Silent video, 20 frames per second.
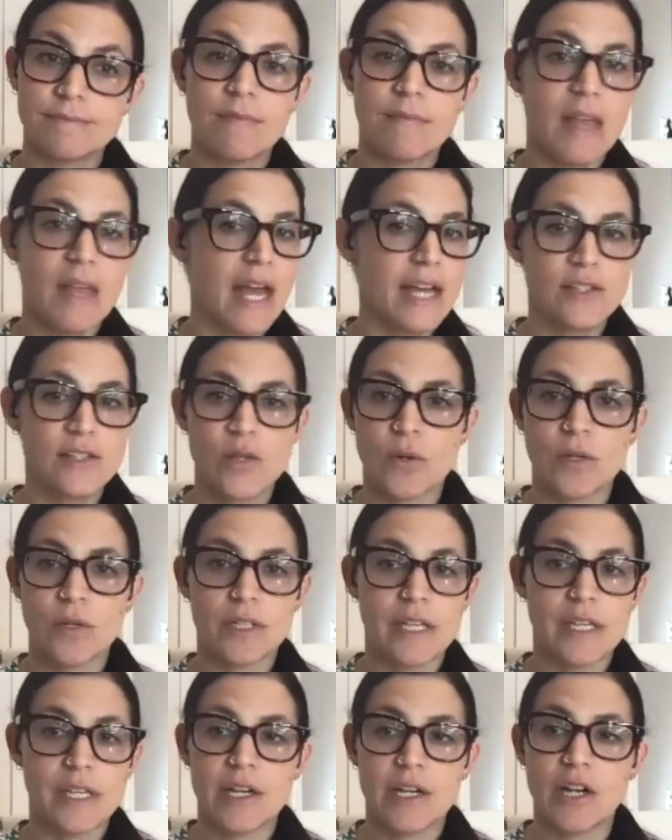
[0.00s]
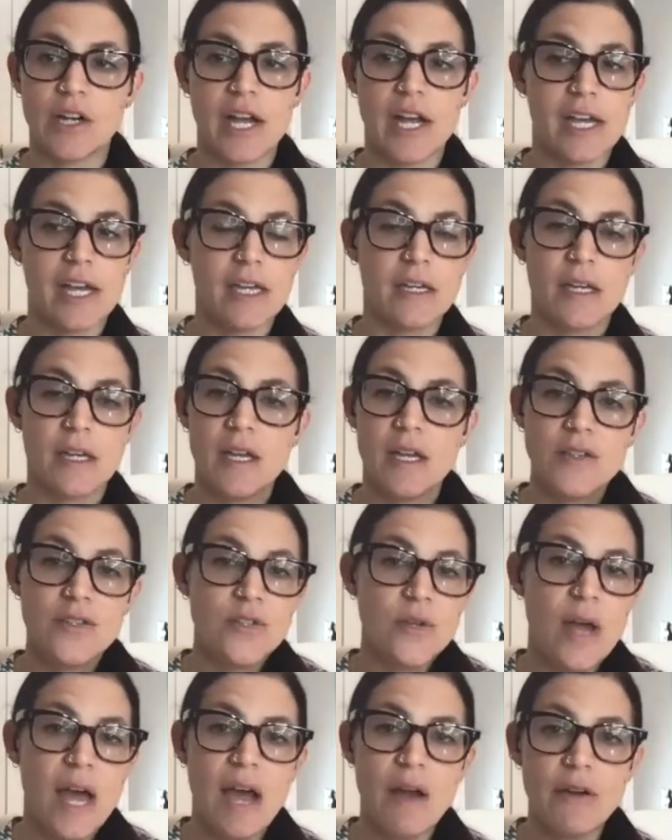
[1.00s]
I totally agree.
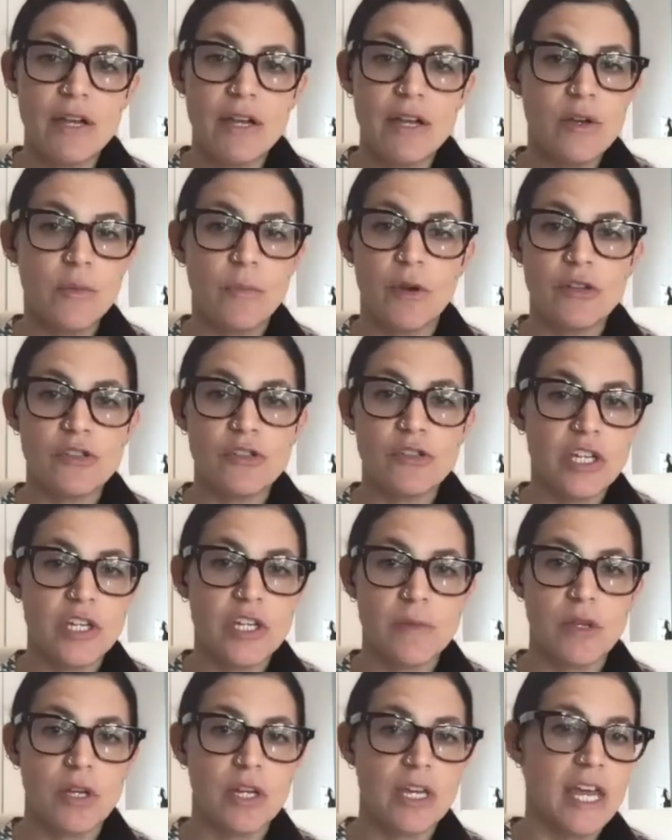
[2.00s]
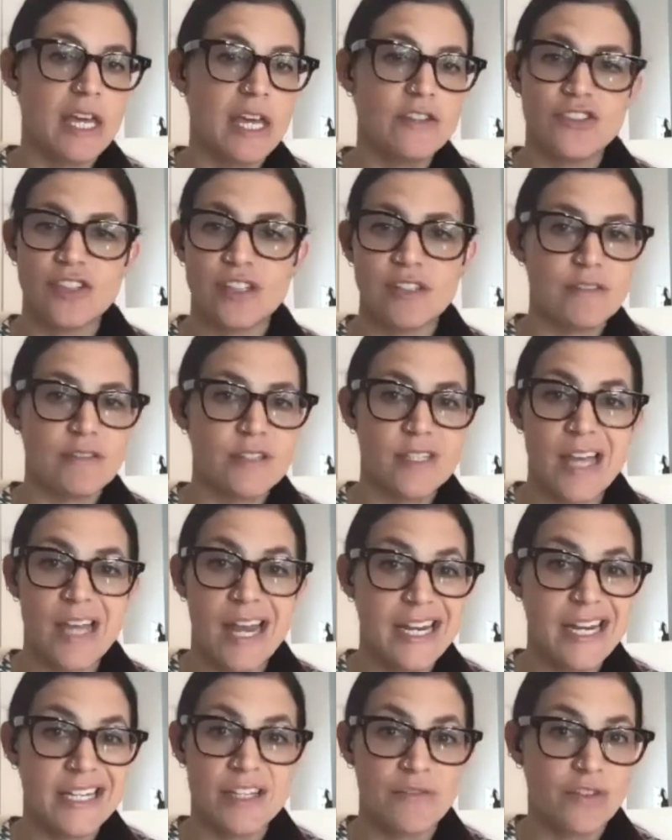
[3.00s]
So how are you approaching communications
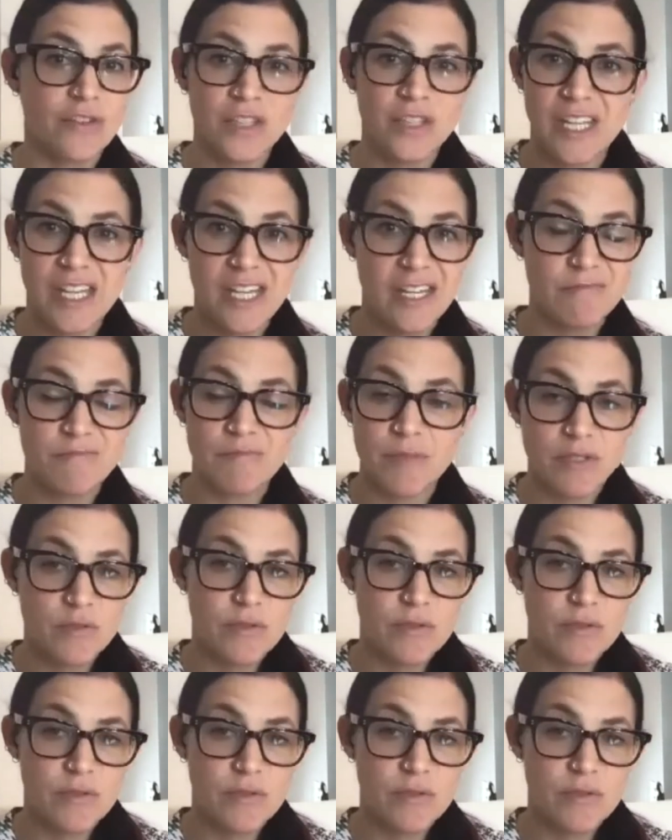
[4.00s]
any differently between